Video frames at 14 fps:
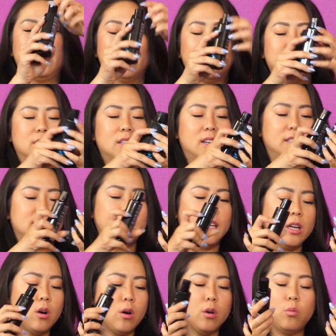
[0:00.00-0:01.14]
There's a
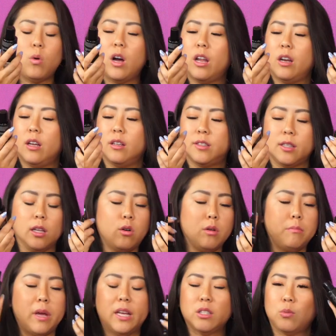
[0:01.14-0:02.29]

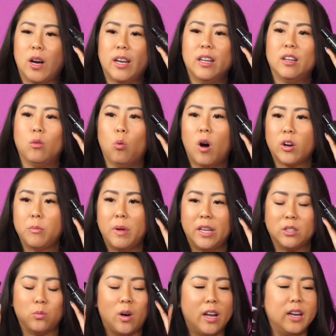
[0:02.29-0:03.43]
silicone-based one, and a
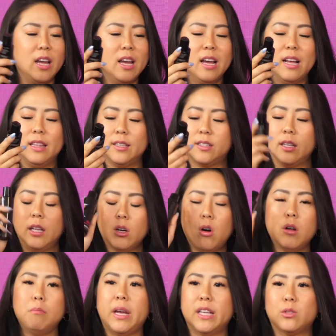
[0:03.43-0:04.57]
water-based one. The
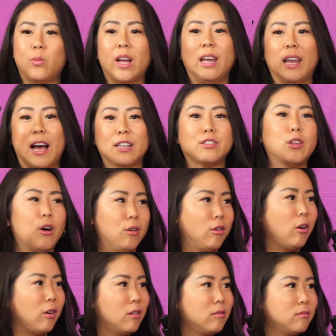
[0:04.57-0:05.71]
silicone-based one lasts
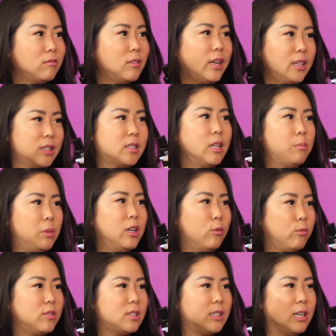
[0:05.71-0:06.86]
longer. Like it's
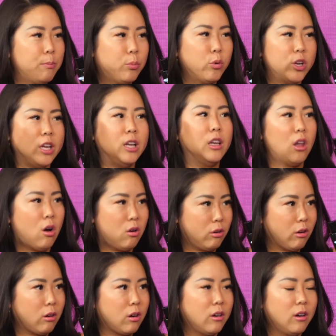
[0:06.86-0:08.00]
slippery longer.